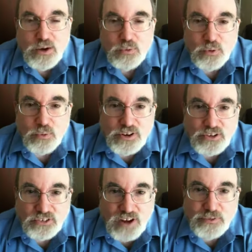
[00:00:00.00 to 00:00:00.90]
What we
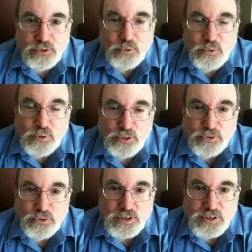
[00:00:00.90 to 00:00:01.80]
discovered when we went
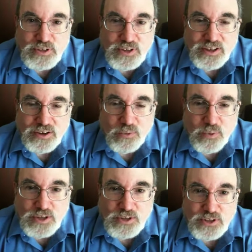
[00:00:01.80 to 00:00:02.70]
through this
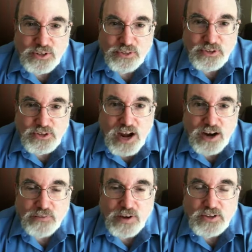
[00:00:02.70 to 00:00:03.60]
was that the
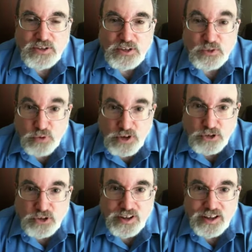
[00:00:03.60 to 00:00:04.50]
sacrifice is
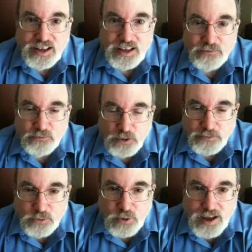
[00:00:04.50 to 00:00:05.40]
rich and full
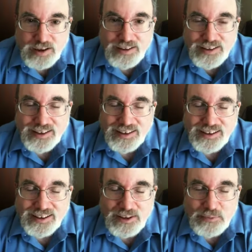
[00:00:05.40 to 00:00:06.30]
of variety,
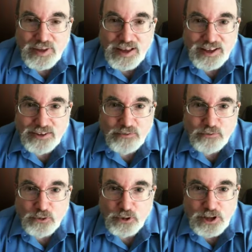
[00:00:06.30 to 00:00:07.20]
and
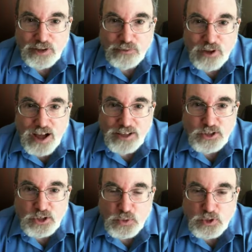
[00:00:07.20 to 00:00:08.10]
full of
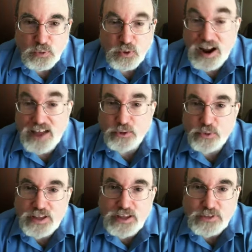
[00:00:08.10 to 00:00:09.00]
lines to explore. And there
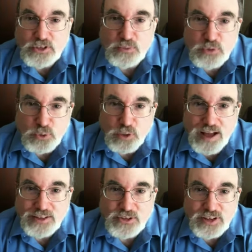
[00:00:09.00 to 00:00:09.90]
were even some new
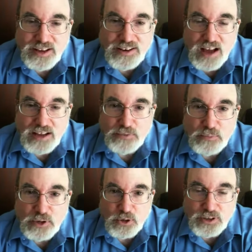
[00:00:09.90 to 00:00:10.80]
lines that had not even
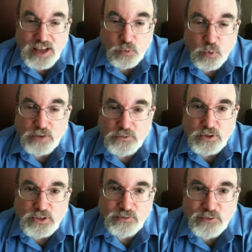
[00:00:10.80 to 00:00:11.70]
looked at. One of
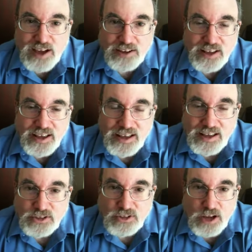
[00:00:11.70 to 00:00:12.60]
those, in fact,
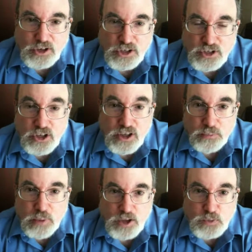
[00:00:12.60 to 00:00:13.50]
is not just
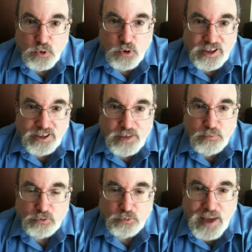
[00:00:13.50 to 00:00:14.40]
possible king
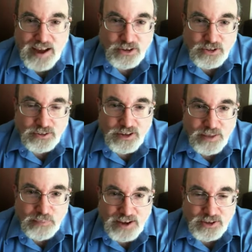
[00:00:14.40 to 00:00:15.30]
moves back to
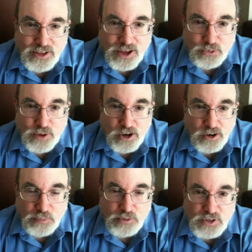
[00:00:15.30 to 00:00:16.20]
the 8th rank
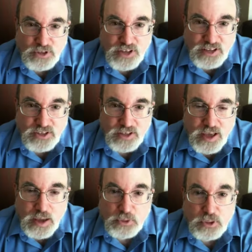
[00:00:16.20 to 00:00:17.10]
or up to the 6th,
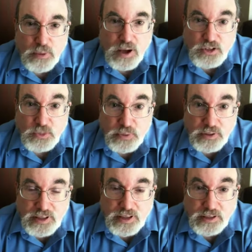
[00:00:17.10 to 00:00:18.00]
but the
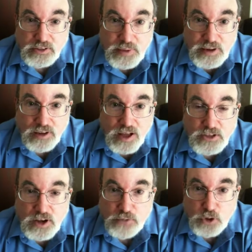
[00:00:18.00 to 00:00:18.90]
possibility in many
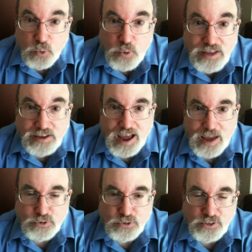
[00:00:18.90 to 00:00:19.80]
lines of the queen
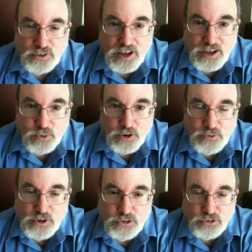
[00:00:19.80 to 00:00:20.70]
capturing the knight when it
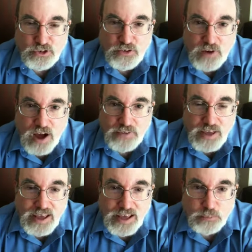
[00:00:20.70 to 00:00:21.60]
reaches g5
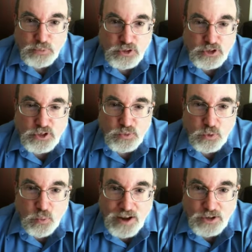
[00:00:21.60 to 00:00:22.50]
in positions
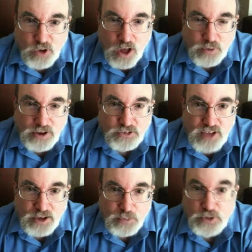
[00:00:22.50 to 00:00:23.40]
where white is already
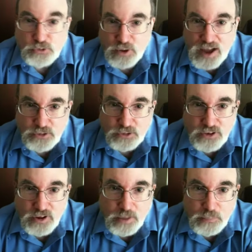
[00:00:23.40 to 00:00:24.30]
sacked a piece or has
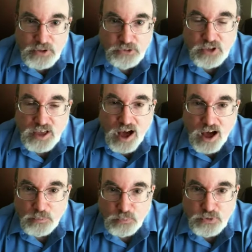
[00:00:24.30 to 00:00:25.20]
a piece
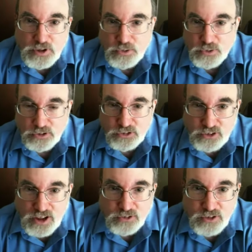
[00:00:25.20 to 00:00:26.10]
on pre or an
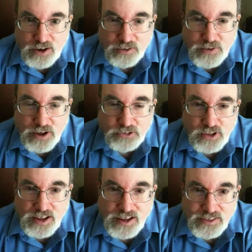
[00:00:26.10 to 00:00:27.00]
exchange sacrifice
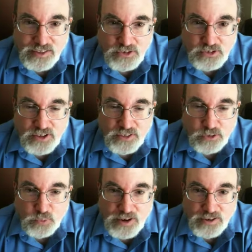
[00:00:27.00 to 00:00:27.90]

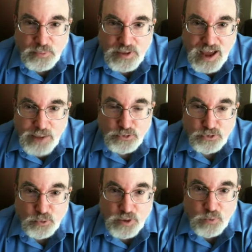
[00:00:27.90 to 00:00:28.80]
that's waiting to be
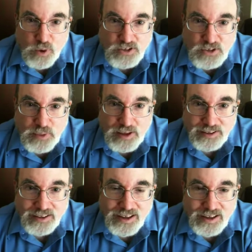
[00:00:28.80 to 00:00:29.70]
captured. The queen winds up
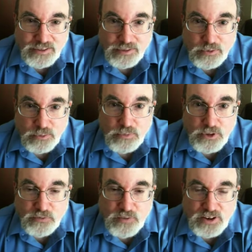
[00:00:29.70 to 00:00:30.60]
getting, the
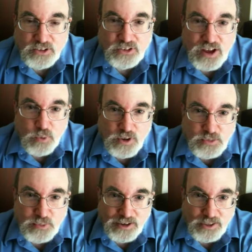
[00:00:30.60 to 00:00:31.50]
defending side winds
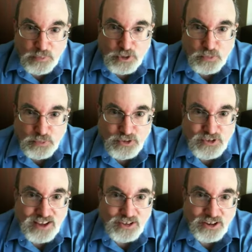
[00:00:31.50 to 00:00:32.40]
up getting the bishop that
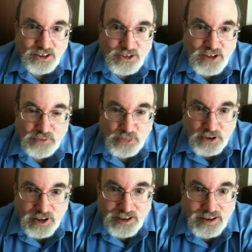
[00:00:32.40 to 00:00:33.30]
sacks on h7, the
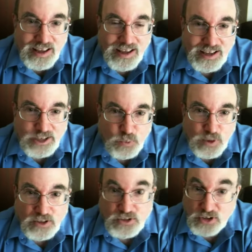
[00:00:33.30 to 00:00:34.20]
knight, as
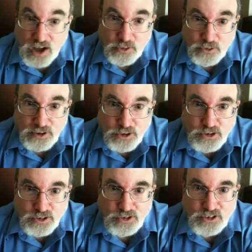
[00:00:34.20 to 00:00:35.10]
well as either an
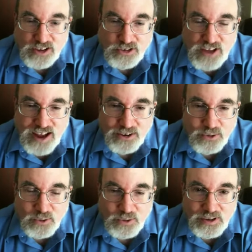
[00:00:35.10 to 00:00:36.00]
additional exchange sack
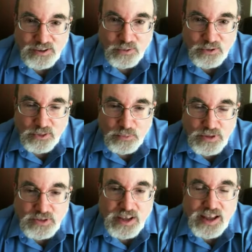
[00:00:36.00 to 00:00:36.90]
or another
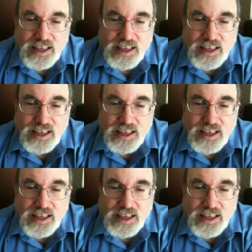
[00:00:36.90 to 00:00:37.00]
piece.